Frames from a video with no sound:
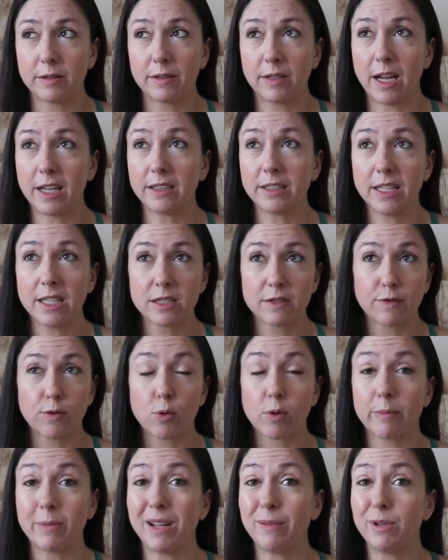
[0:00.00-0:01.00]
at least
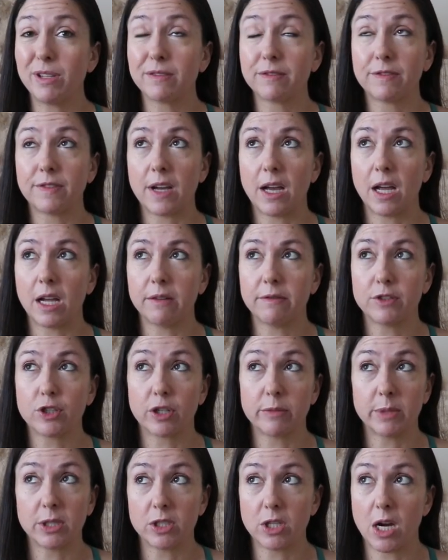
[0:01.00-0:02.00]
four, maybe even five
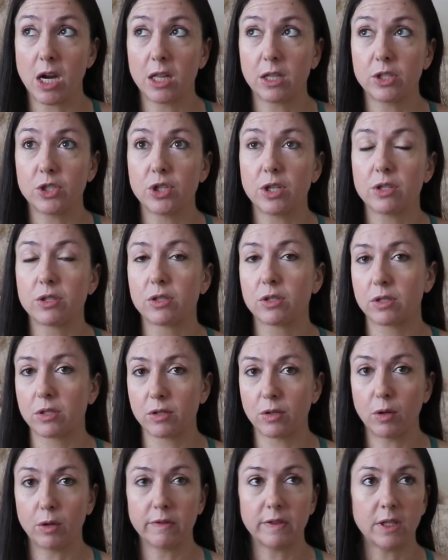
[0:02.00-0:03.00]

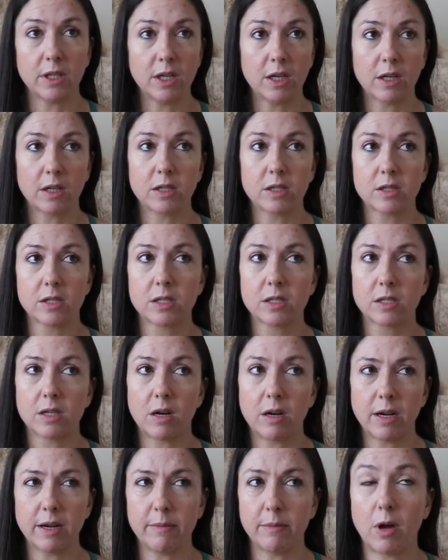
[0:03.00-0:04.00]
dermatologists over the years,
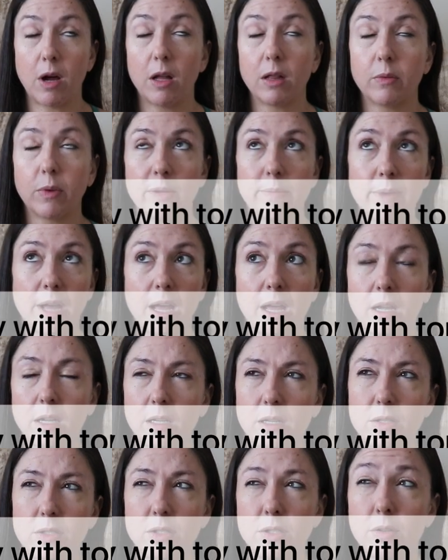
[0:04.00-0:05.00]
starting all the way back
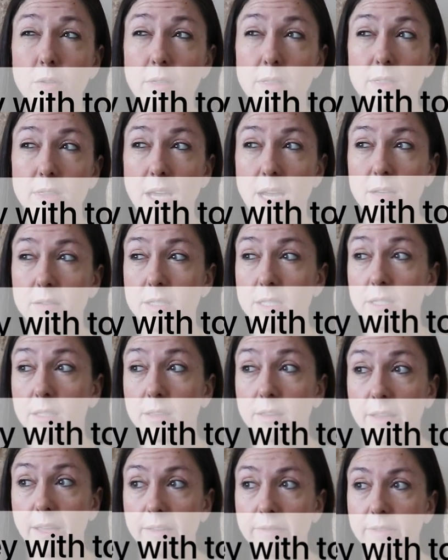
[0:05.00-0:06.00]
in
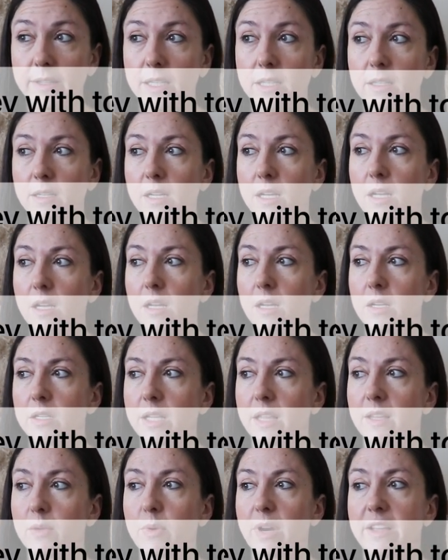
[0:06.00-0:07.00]
2011.
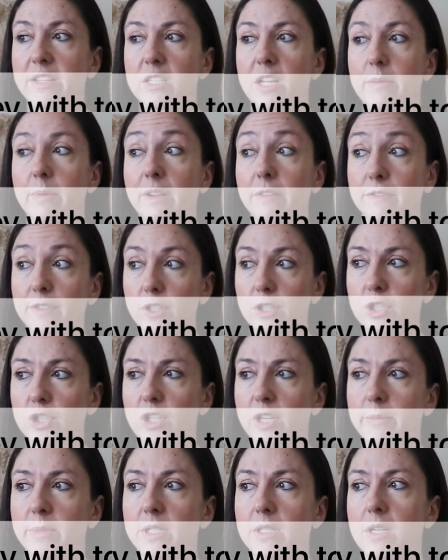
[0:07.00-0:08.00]
So I think when I saw my
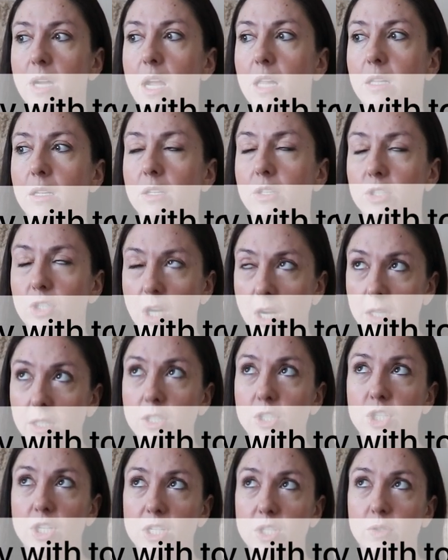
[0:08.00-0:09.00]
first
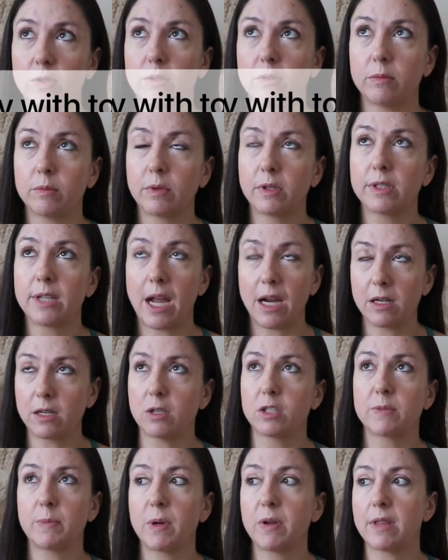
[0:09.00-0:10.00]
dermatologist who
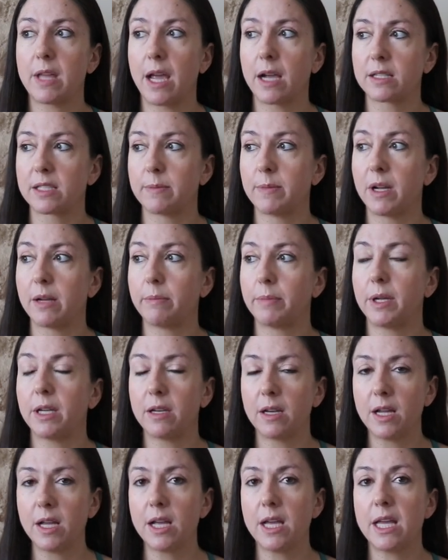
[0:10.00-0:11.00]
diagnosed me with eczema,
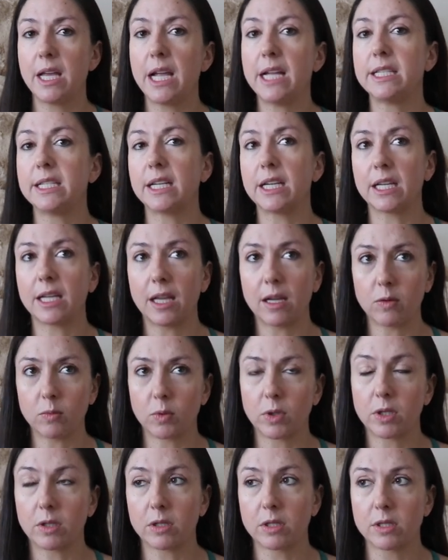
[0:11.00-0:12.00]
but it didn't get
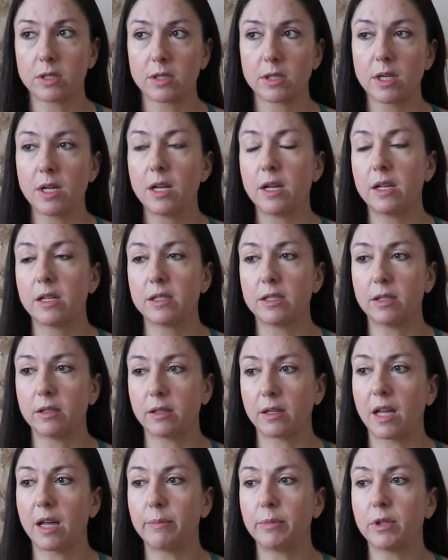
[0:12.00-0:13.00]
worse till
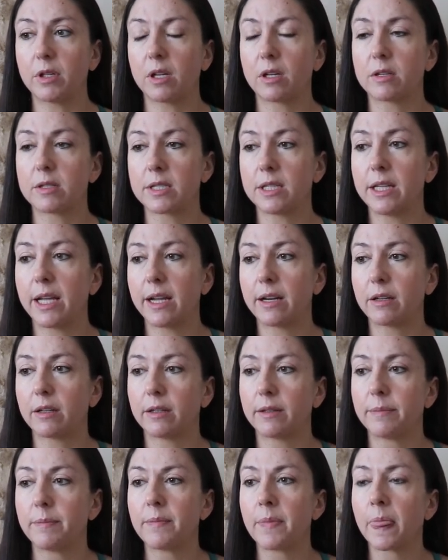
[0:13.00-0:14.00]
a couple years
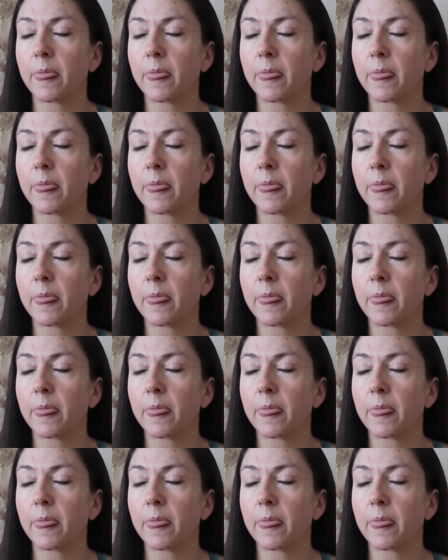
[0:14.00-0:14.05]
later